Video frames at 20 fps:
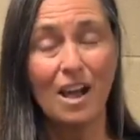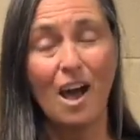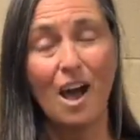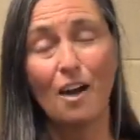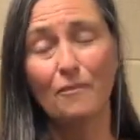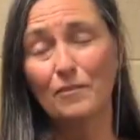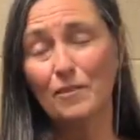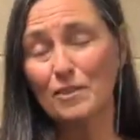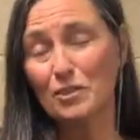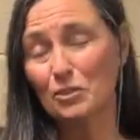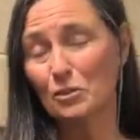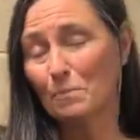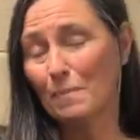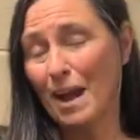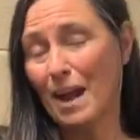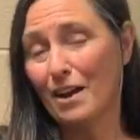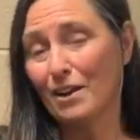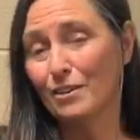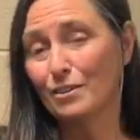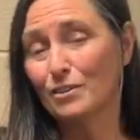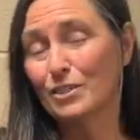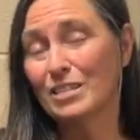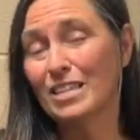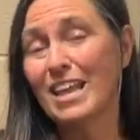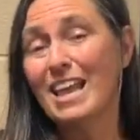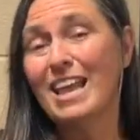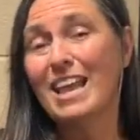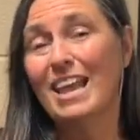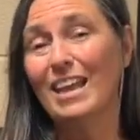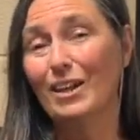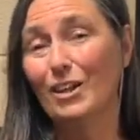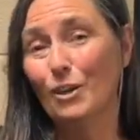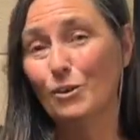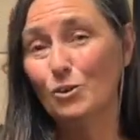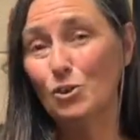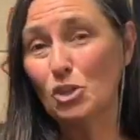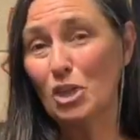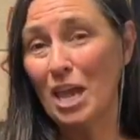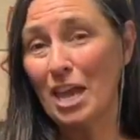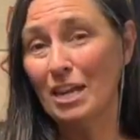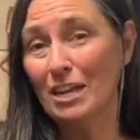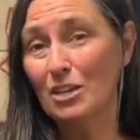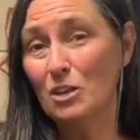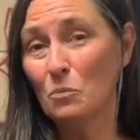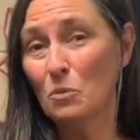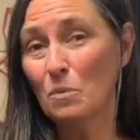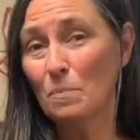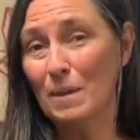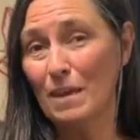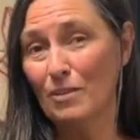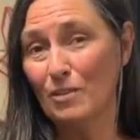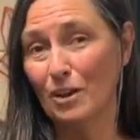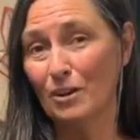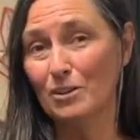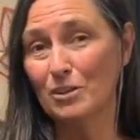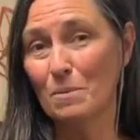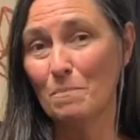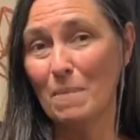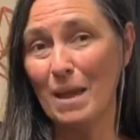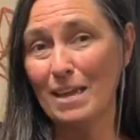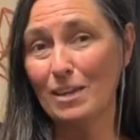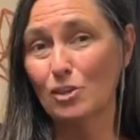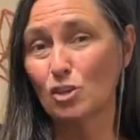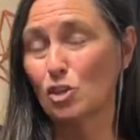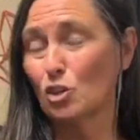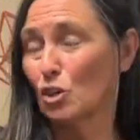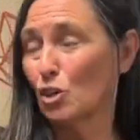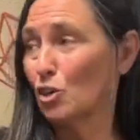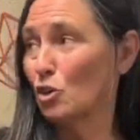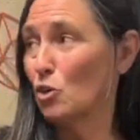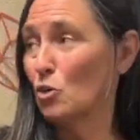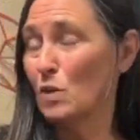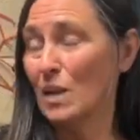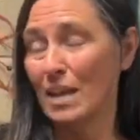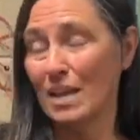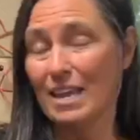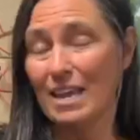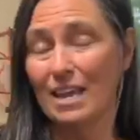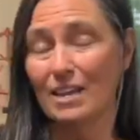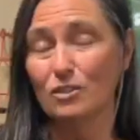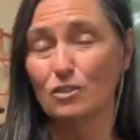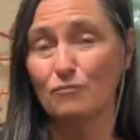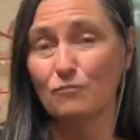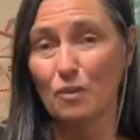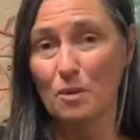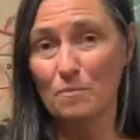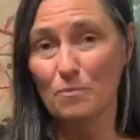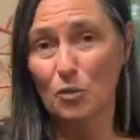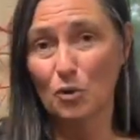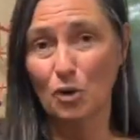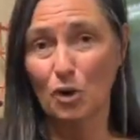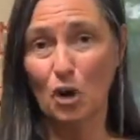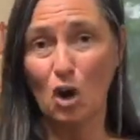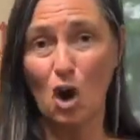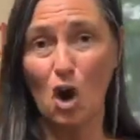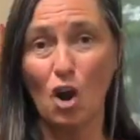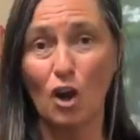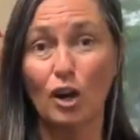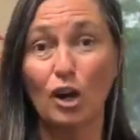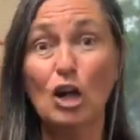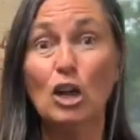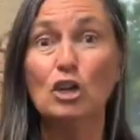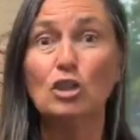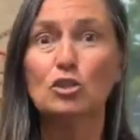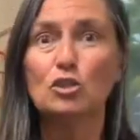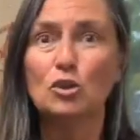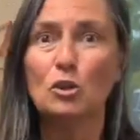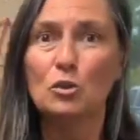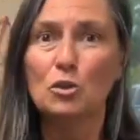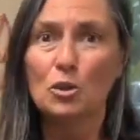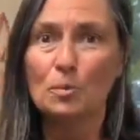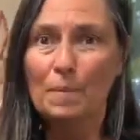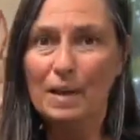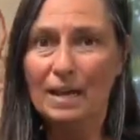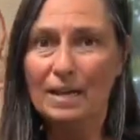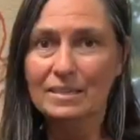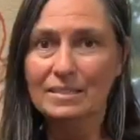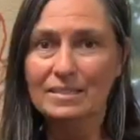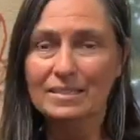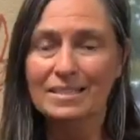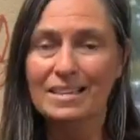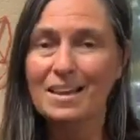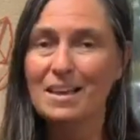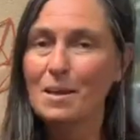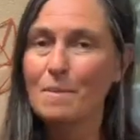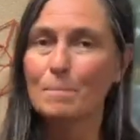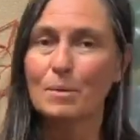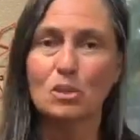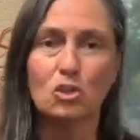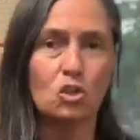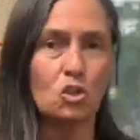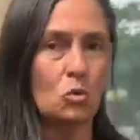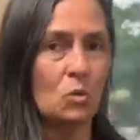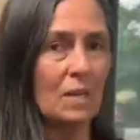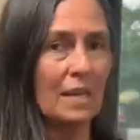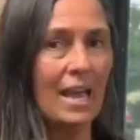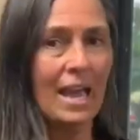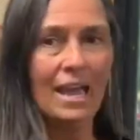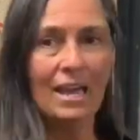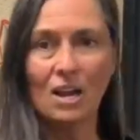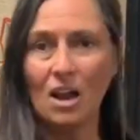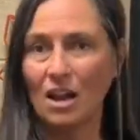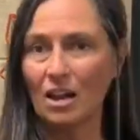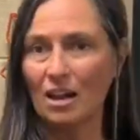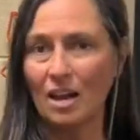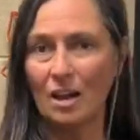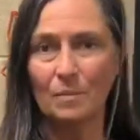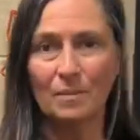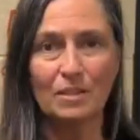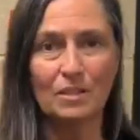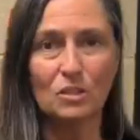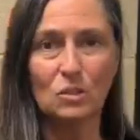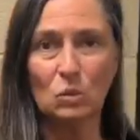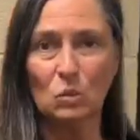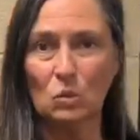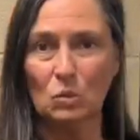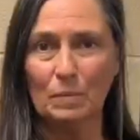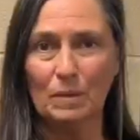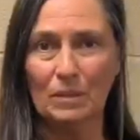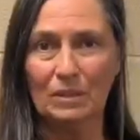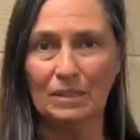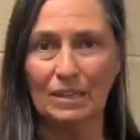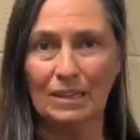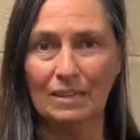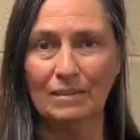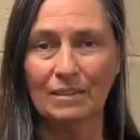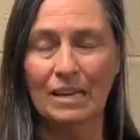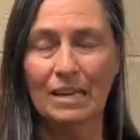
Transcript: Officer Myers and Coach Canada will be there to make sure you can get from your car to your bus, but you cannot come in the school building.